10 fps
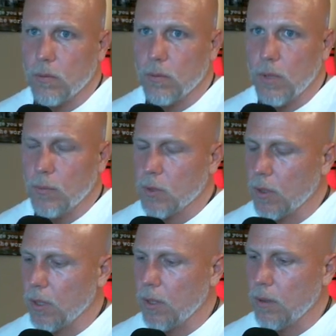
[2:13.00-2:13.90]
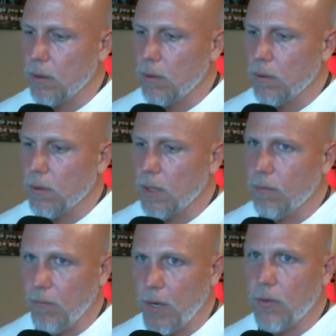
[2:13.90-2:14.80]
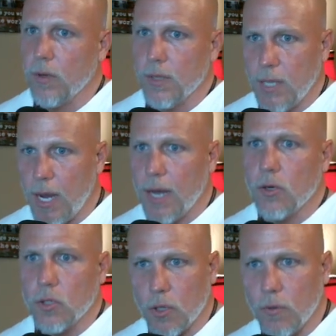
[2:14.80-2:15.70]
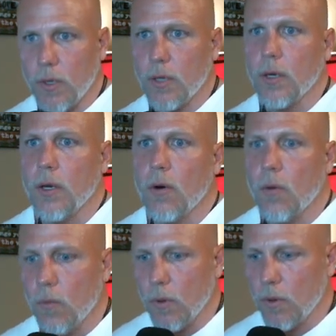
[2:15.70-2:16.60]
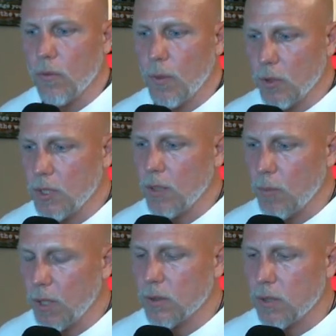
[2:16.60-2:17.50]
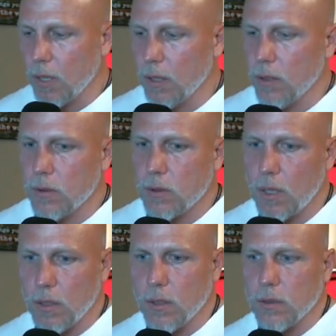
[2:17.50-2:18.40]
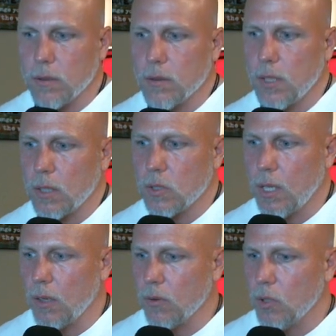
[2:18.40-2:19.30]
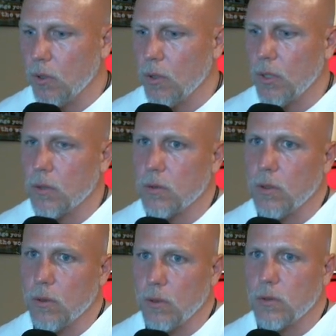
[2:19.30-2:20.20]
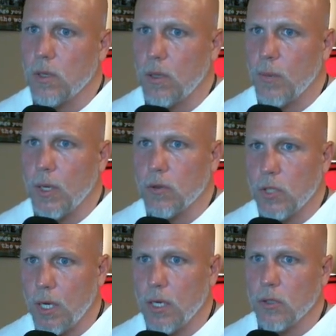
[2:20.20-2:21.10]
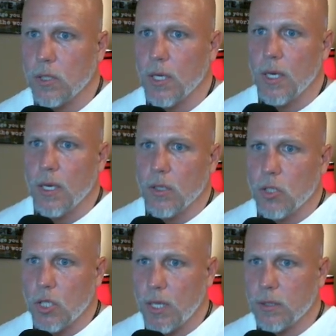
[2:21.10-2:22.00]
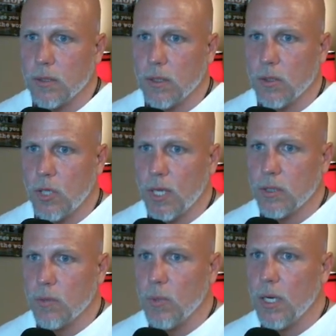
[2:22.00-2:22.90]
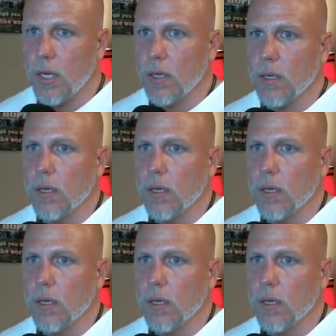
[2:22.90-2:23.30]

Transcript: the father and the dad are showing, are represented by the sun. And sun is sextile Uranus. Uranus all about change, chest beating,